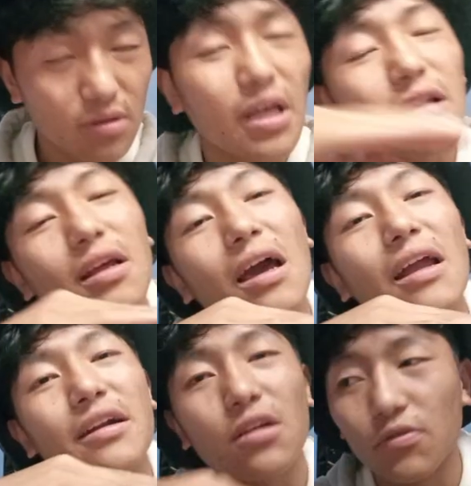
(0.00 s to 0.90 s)
then
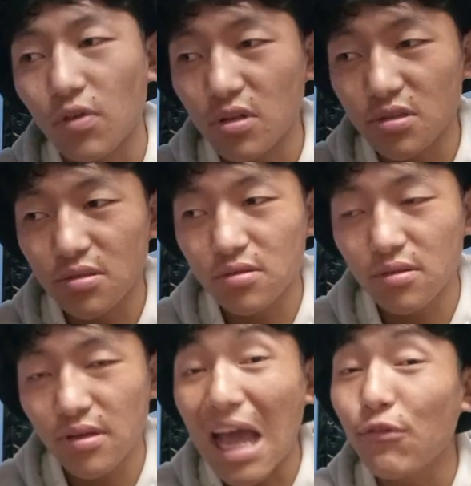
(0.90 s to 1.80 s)
return false.
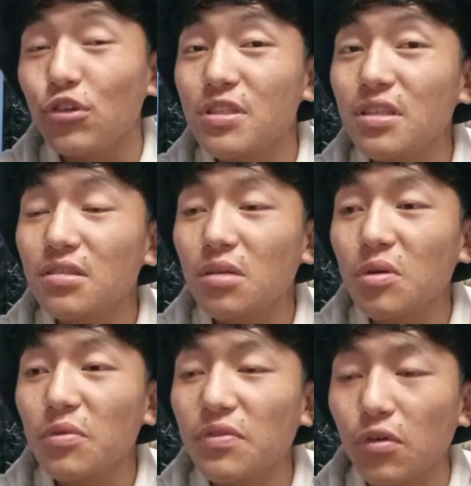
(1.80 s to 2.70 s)
Have you seen this
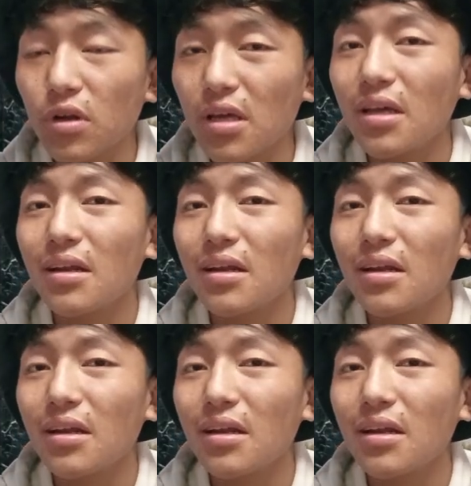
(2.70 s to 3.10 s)
number before?